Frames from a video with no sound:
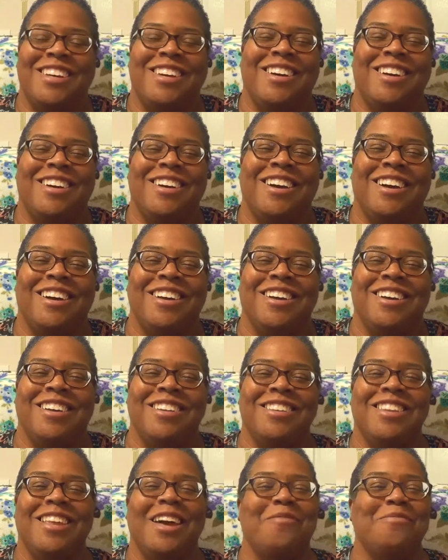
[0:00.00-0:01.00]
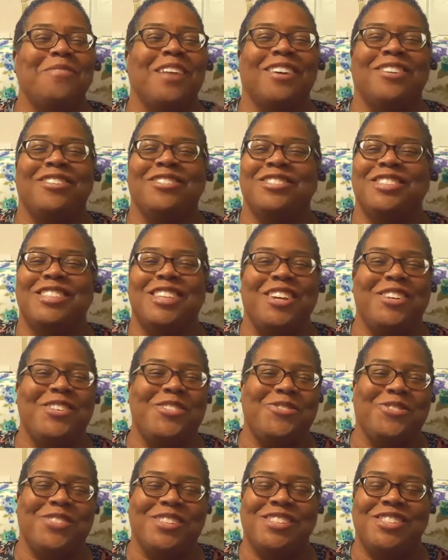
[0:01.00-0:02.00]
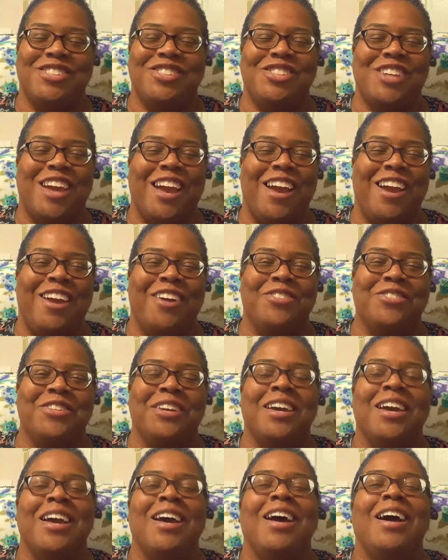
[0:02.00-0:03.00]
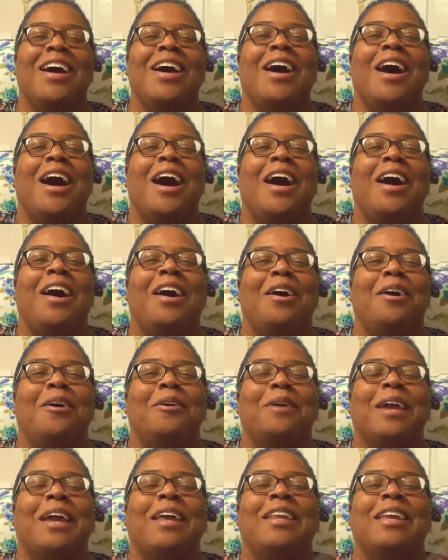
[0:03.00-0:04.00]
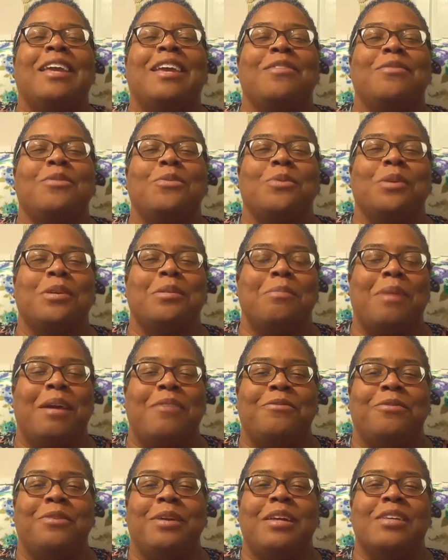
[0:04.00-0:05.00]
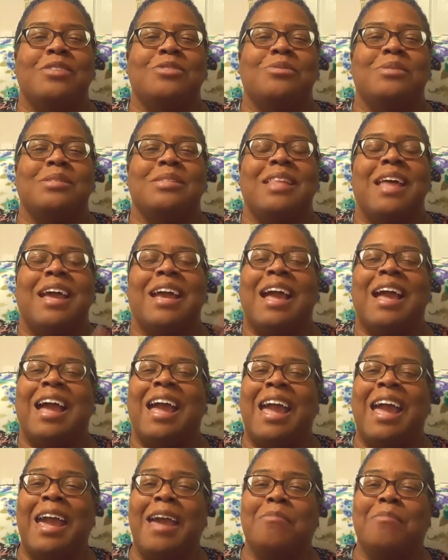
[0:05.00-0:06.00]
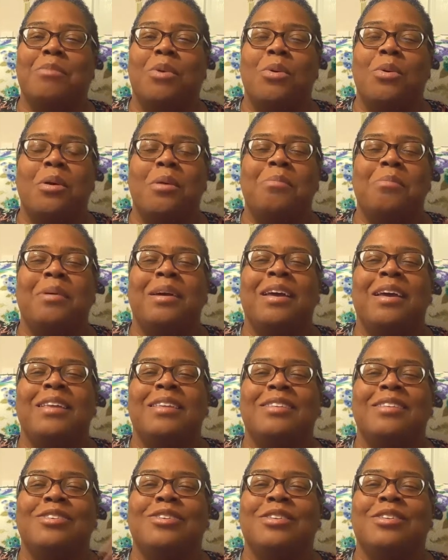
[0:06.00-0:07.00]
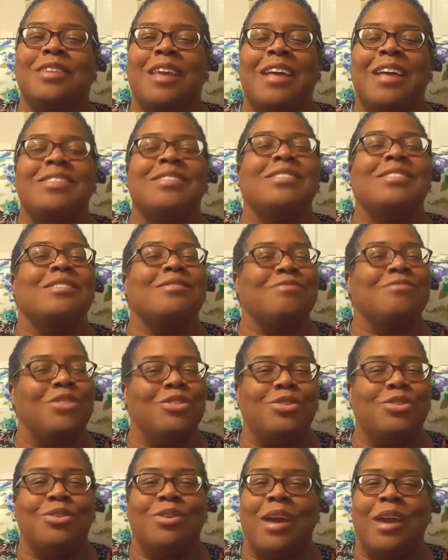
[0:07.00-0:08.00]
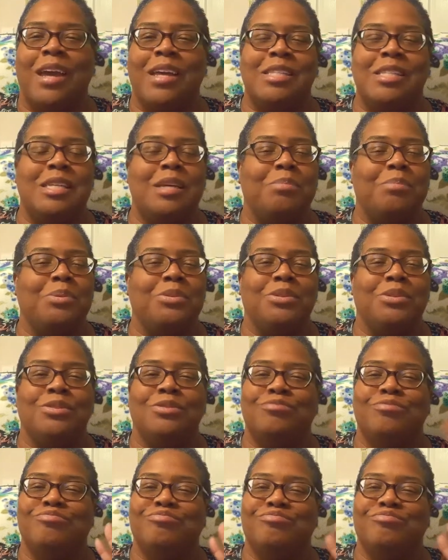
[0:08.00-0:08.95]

I'm not going to tell you which child. Uh, and even one of my friends was like, I had more, but that's you're atypical.